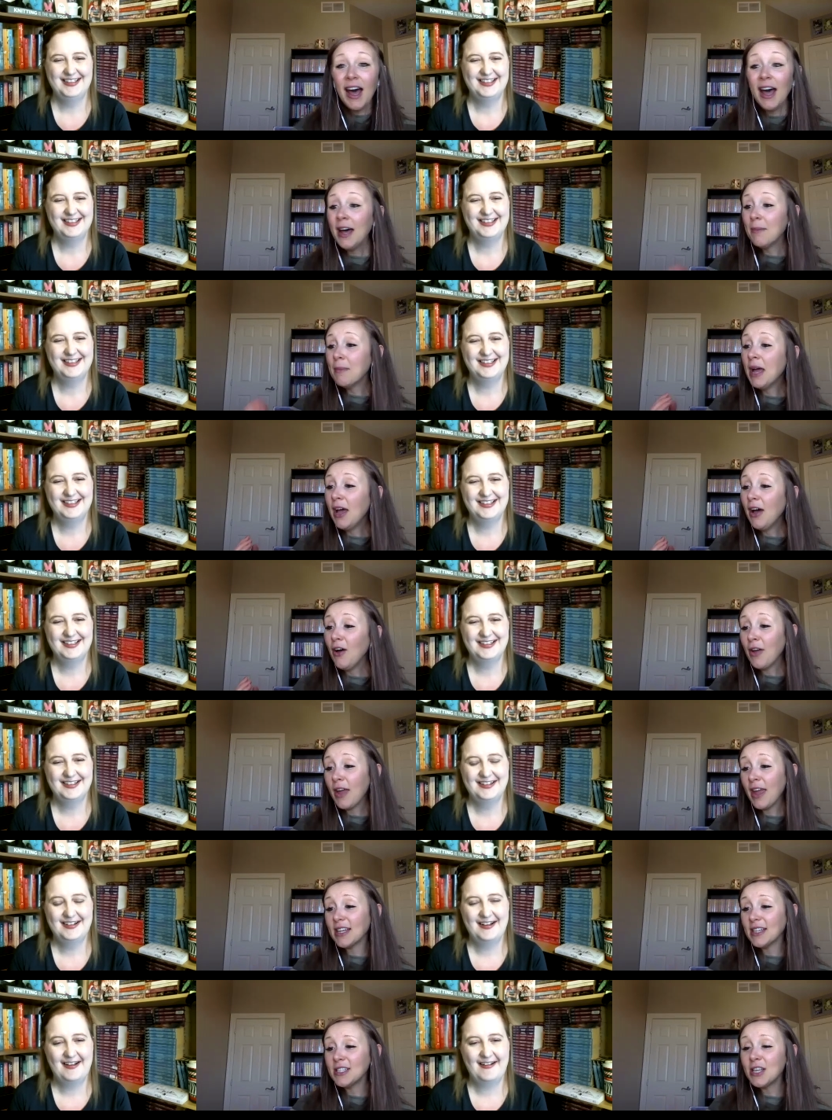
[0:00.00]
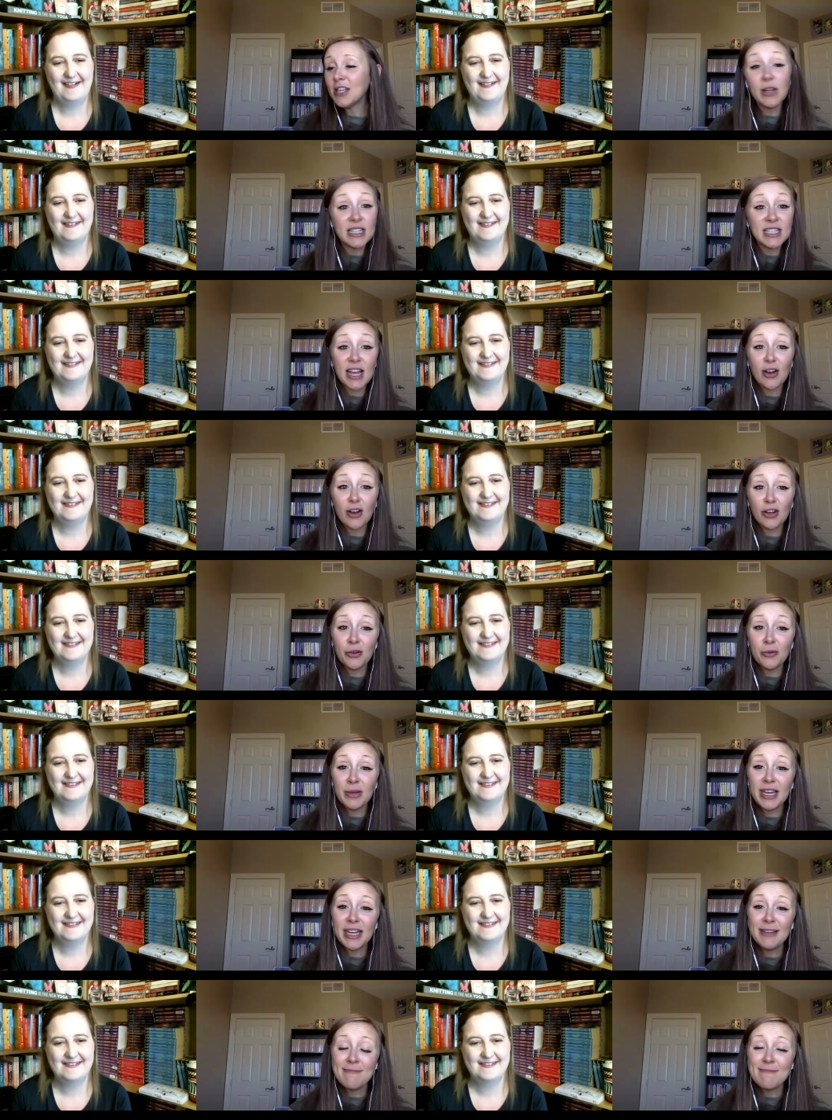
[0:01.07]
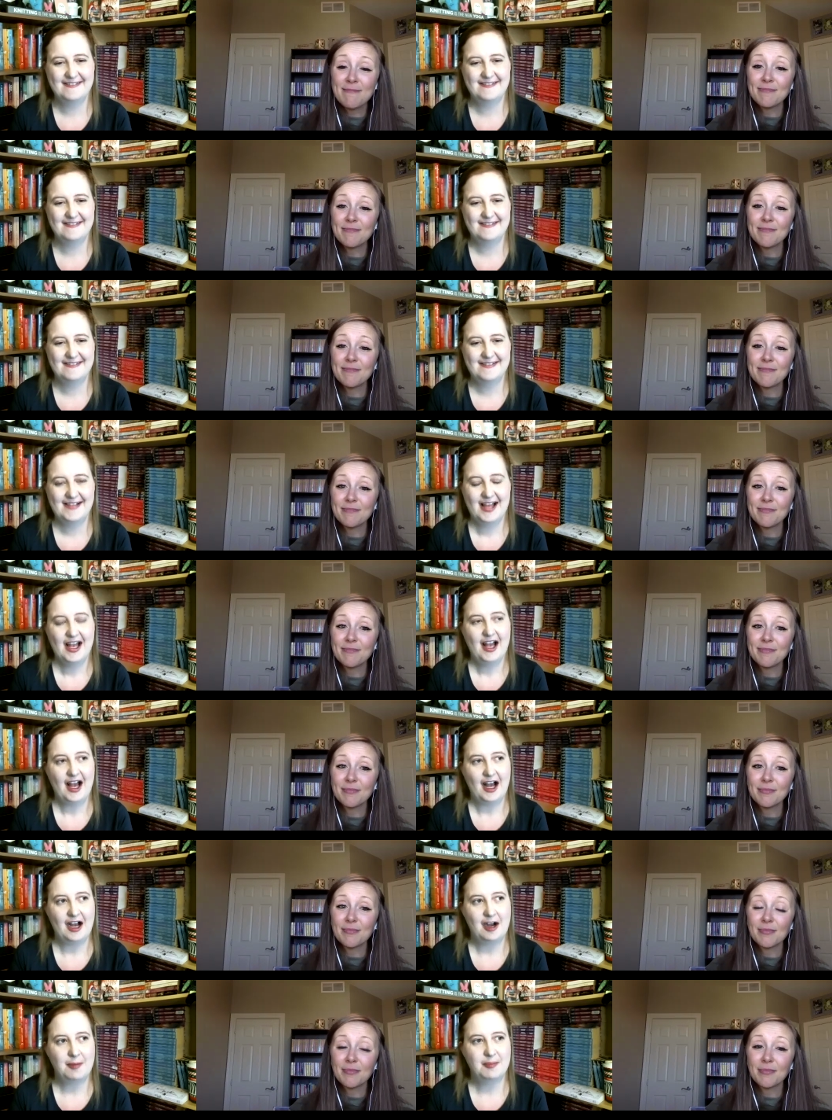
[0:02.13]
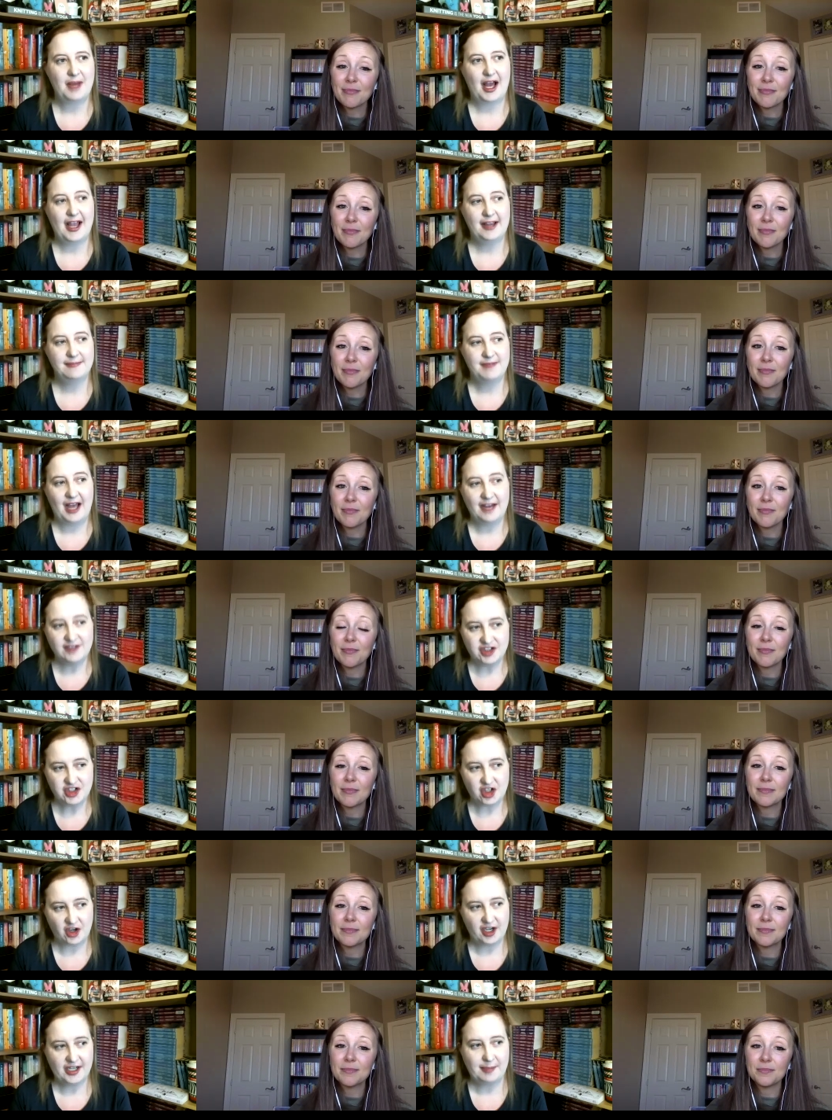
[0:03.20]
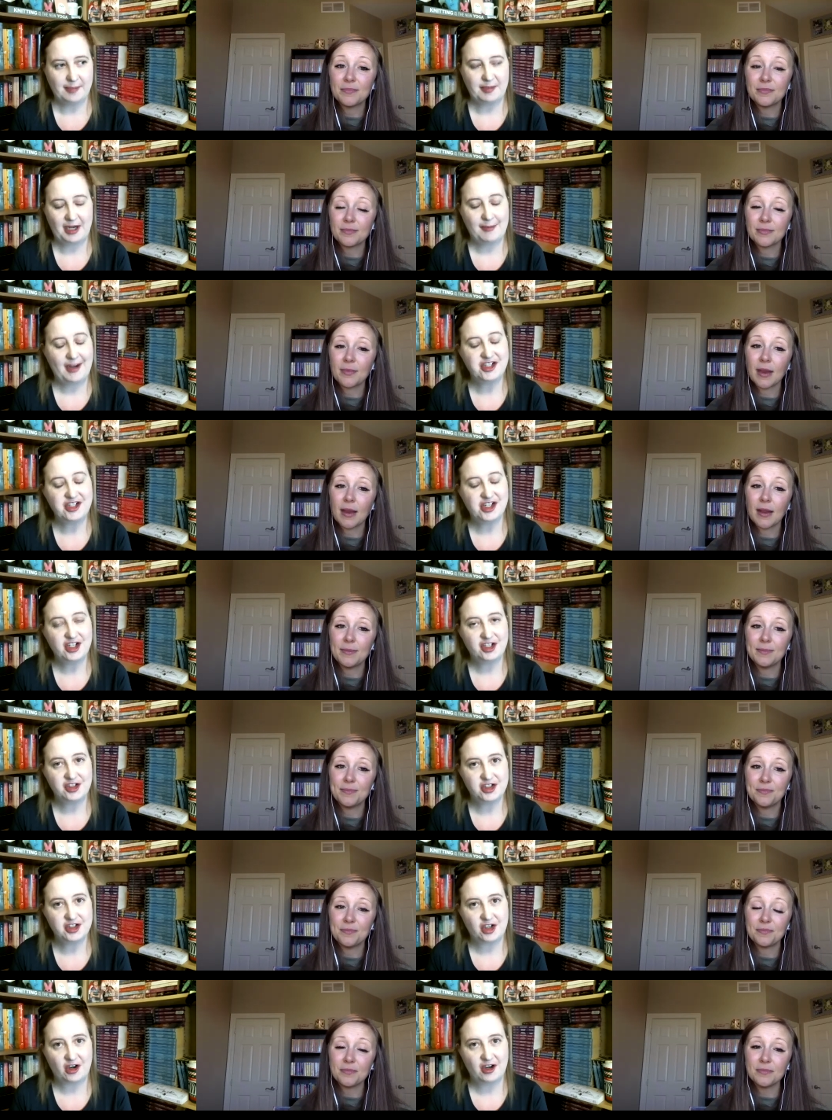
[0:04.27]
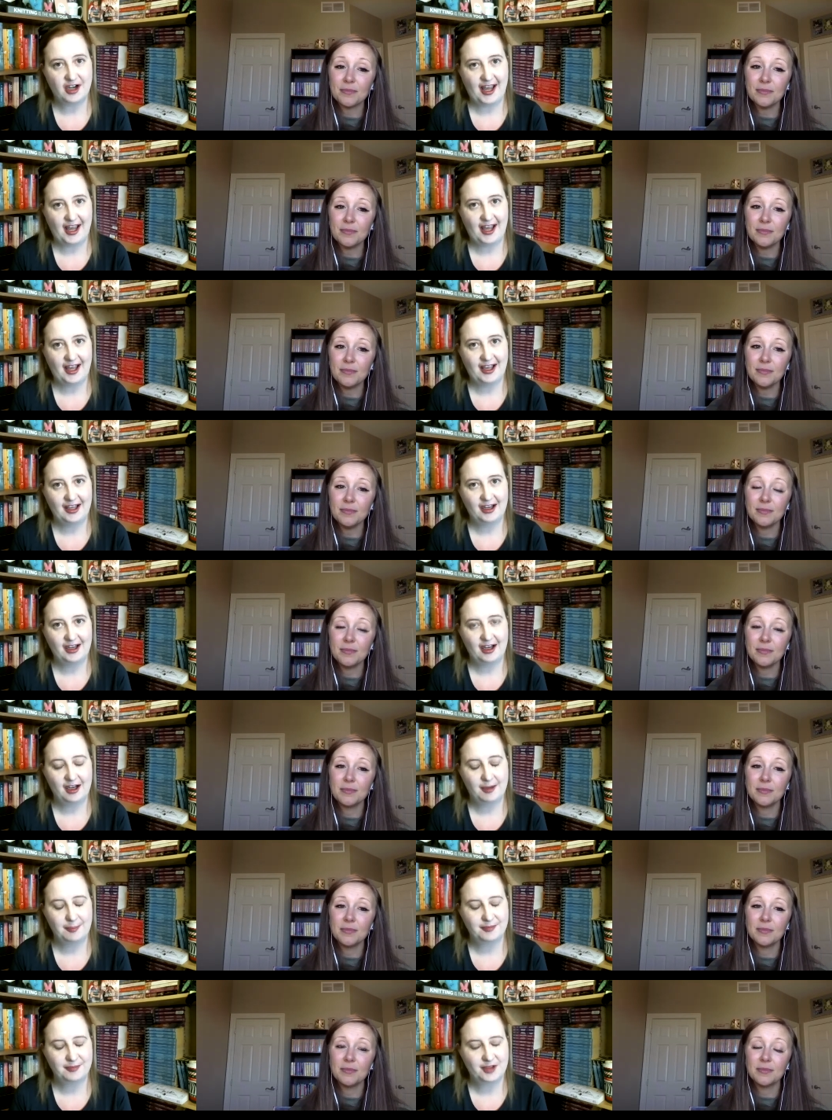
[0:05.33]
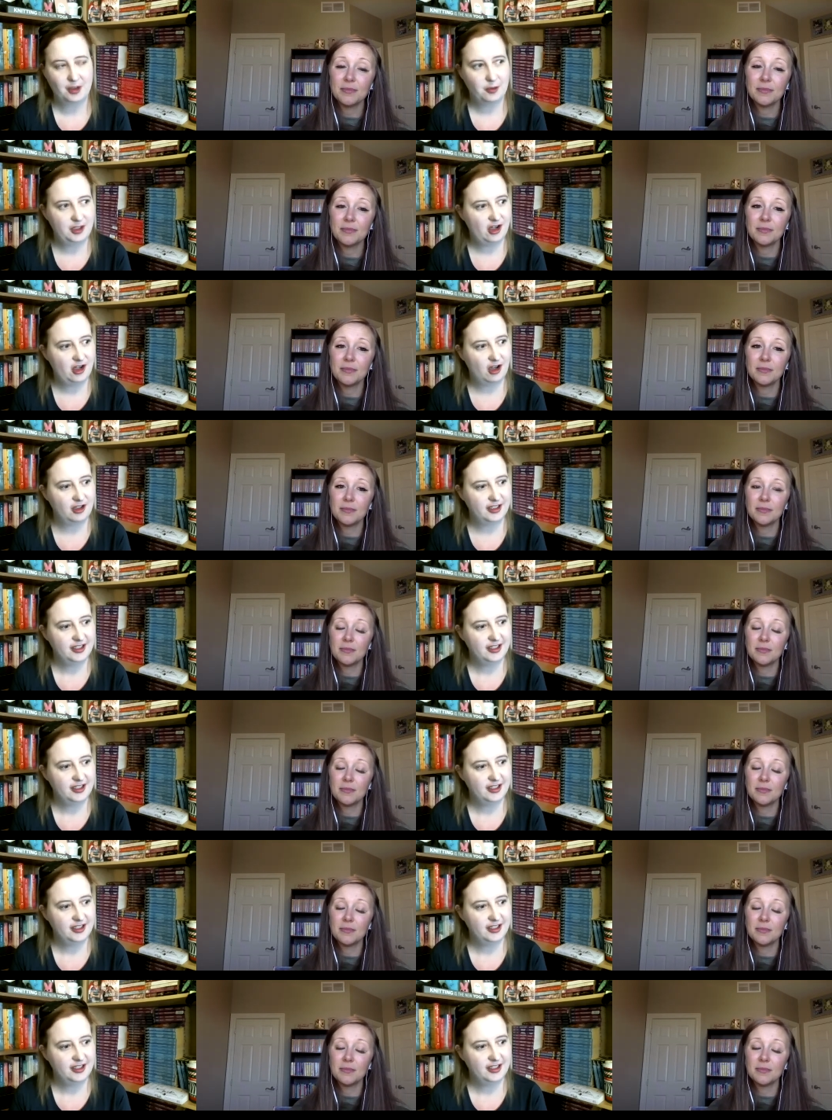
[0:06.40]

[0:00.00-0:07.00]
Speaker 1: um, okay,
Speaker 2: so is that all you're reading? Um, I haven't started yet, but I'm actually going to start a um, what do you call it?